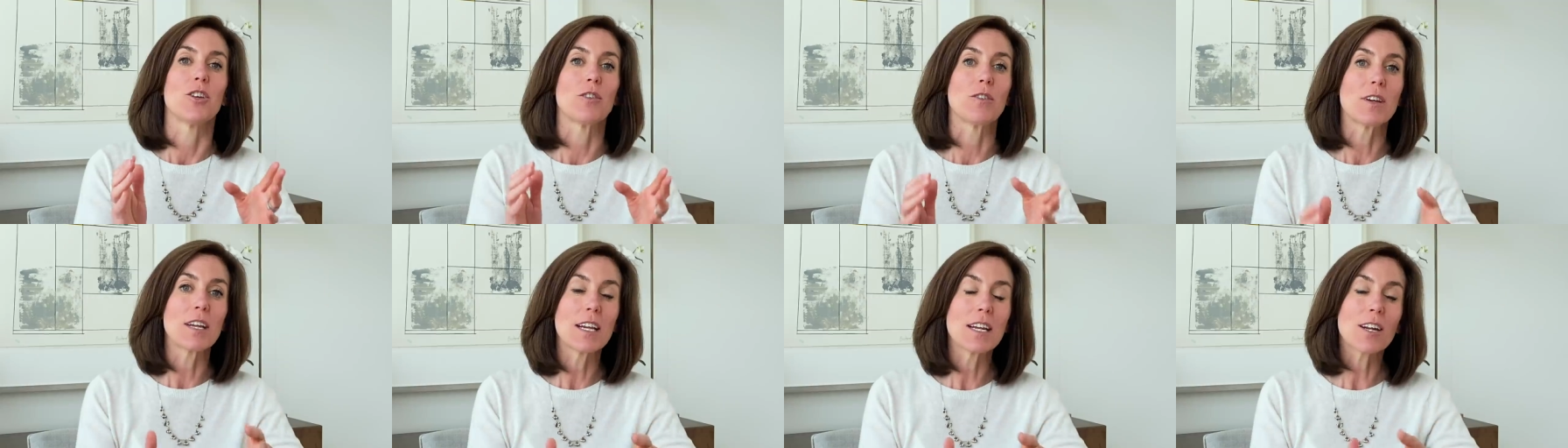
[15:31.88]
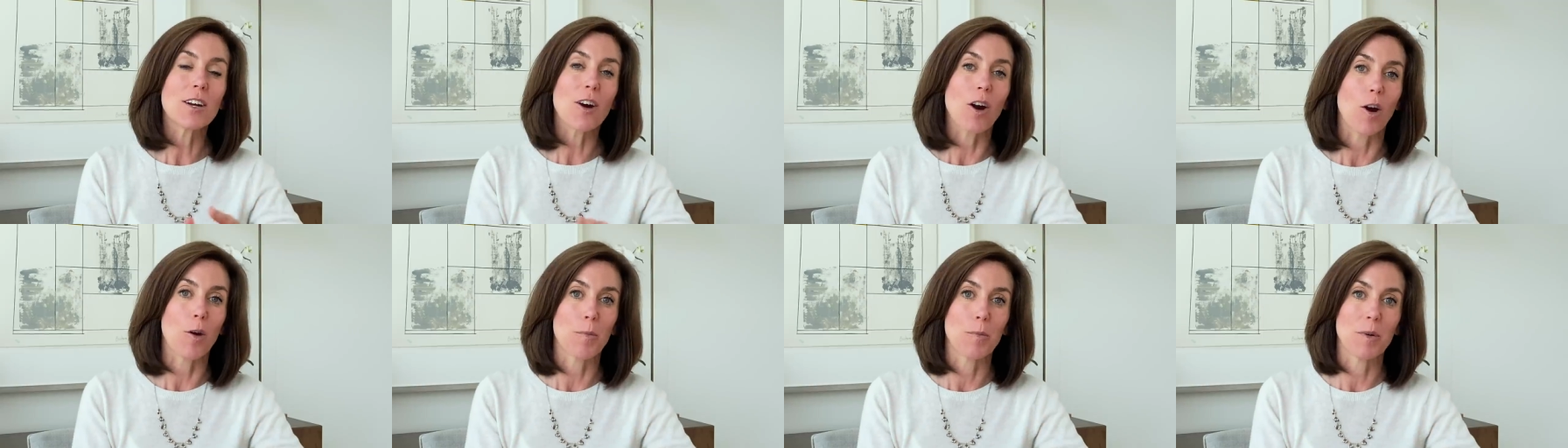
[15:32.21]
You need
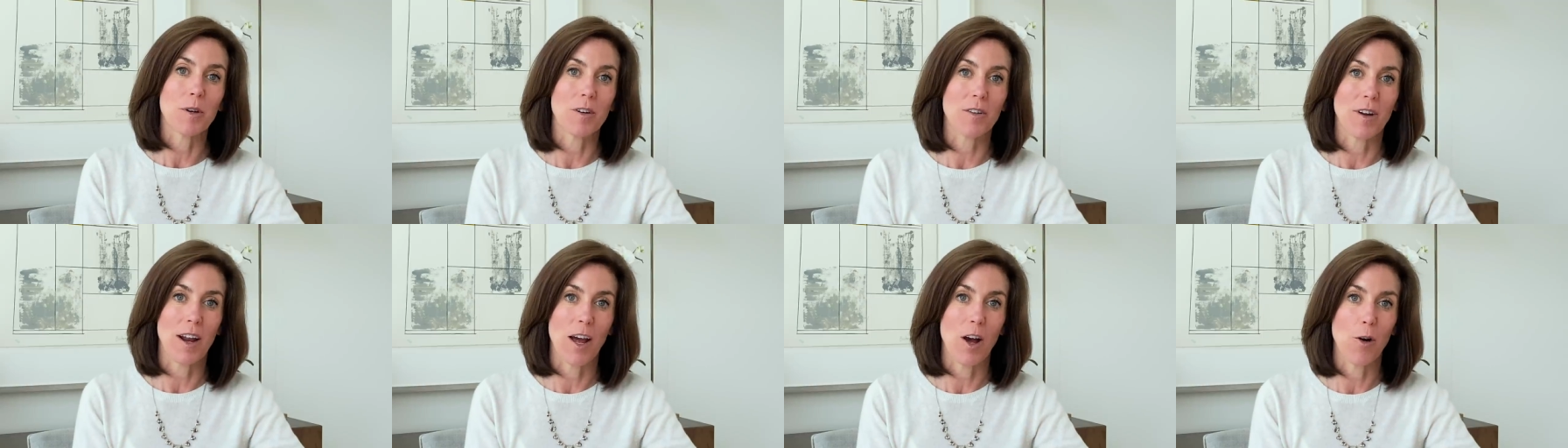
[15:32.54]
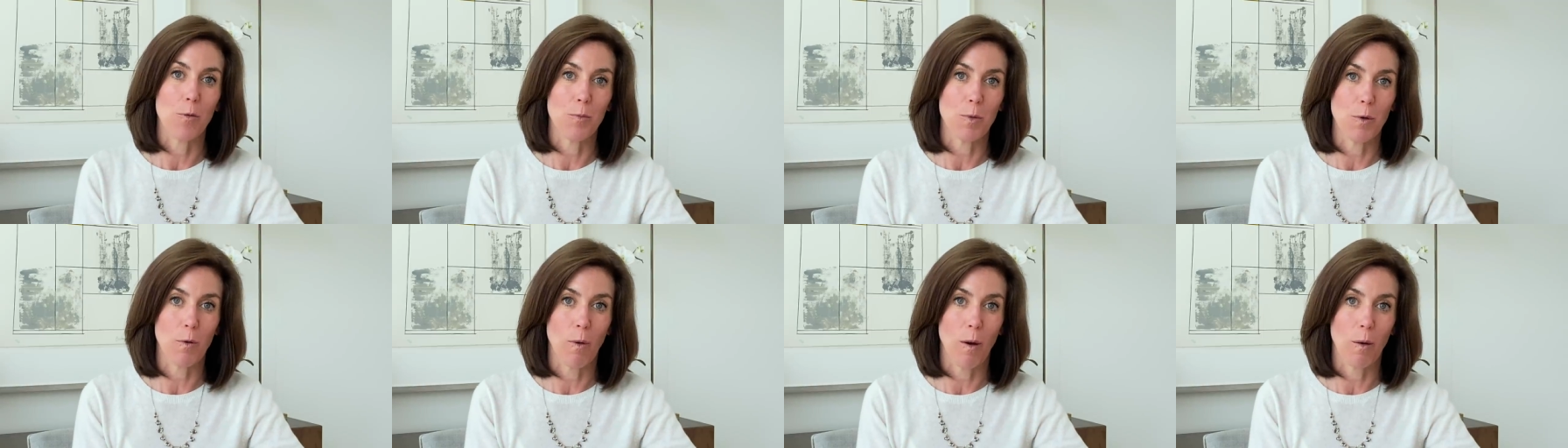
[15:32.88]
a carpenter to
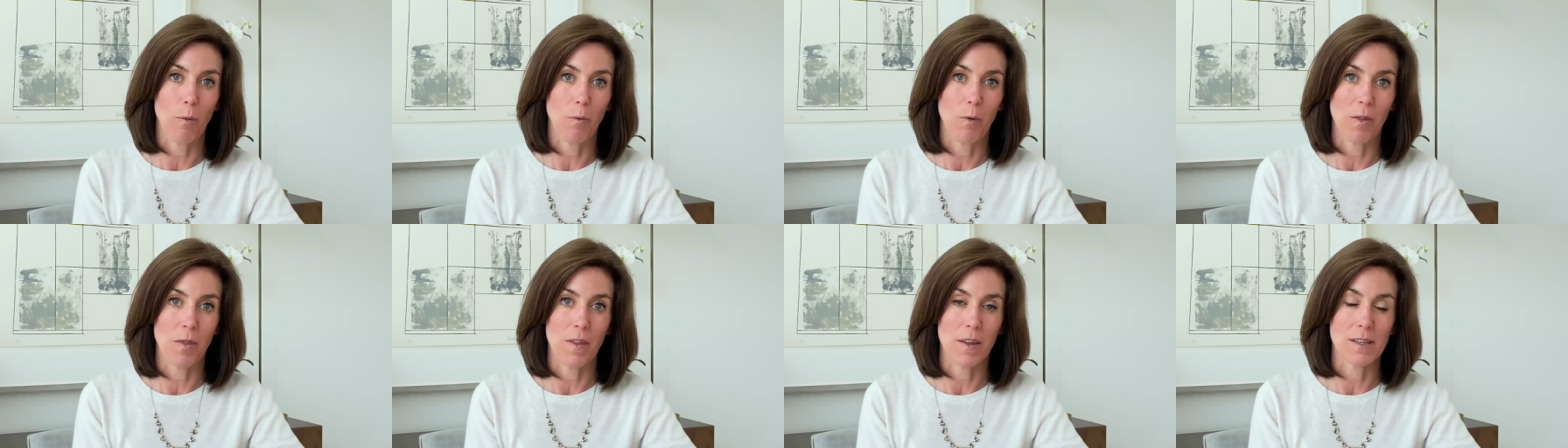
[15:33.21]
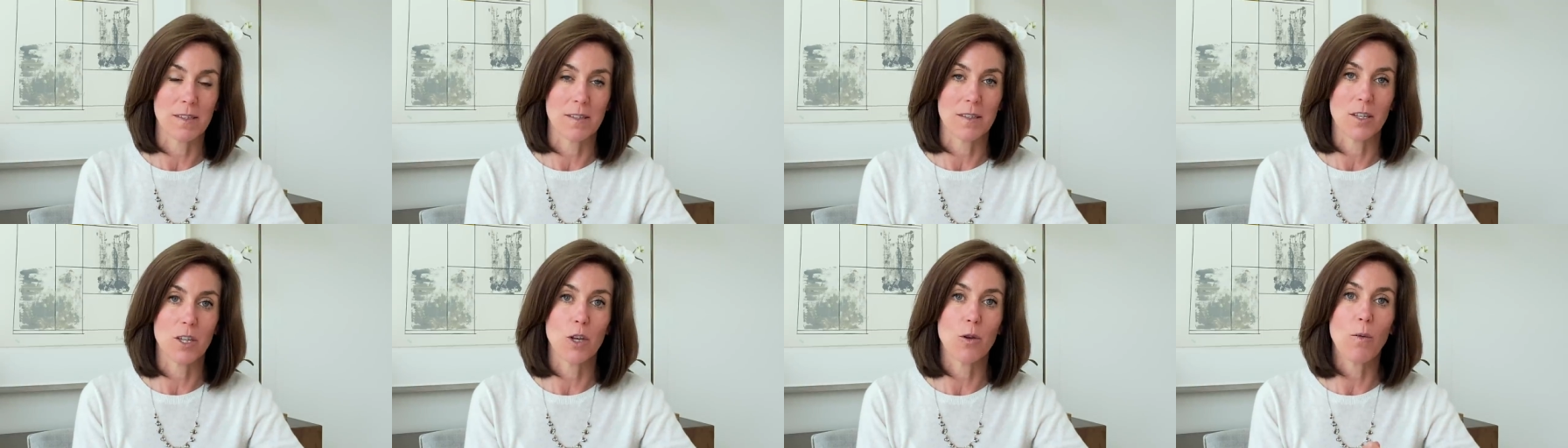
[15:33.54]
help you out with
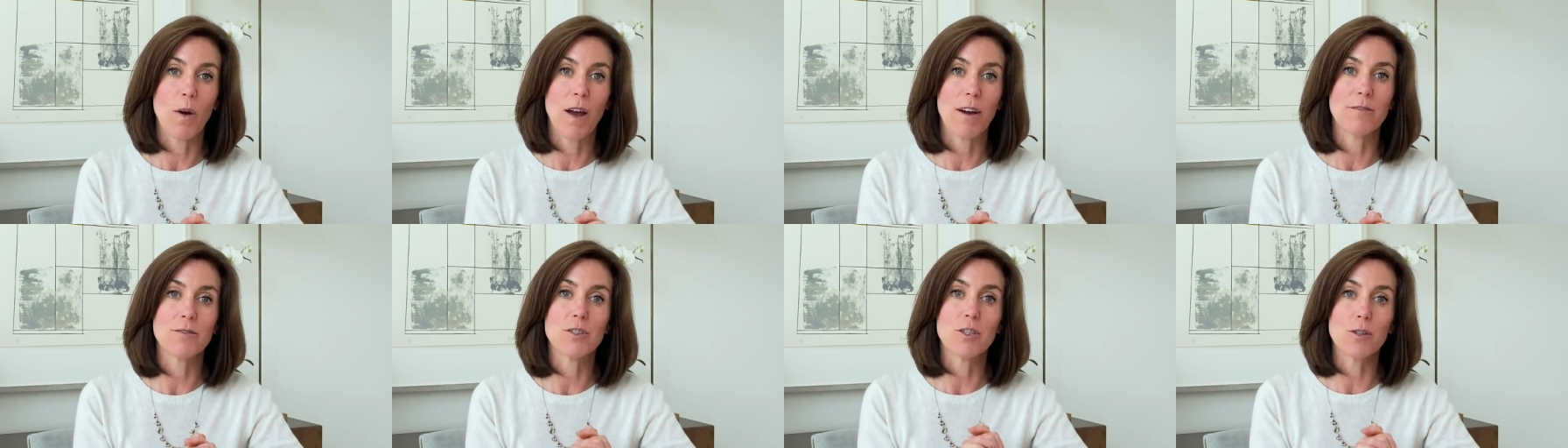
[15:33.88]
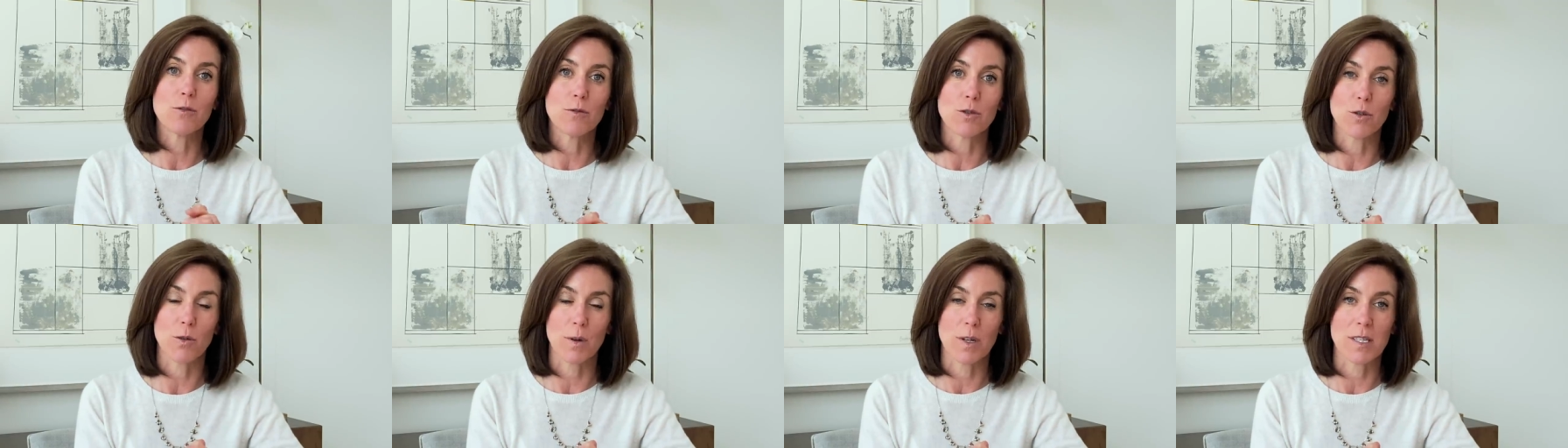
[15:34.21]
this. You have
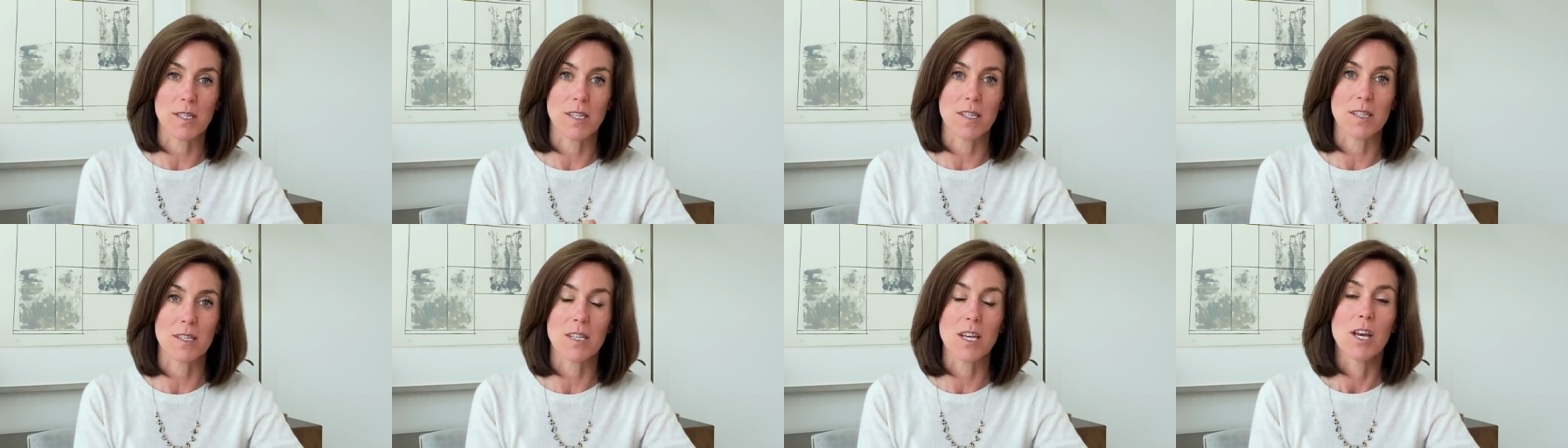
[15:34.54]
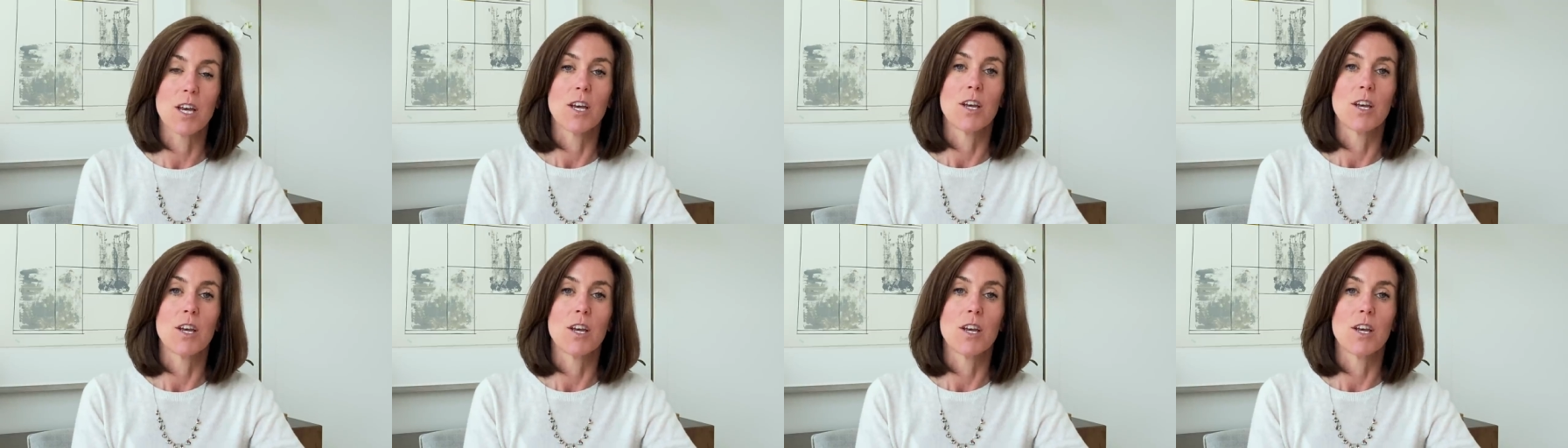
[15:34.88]
two choices.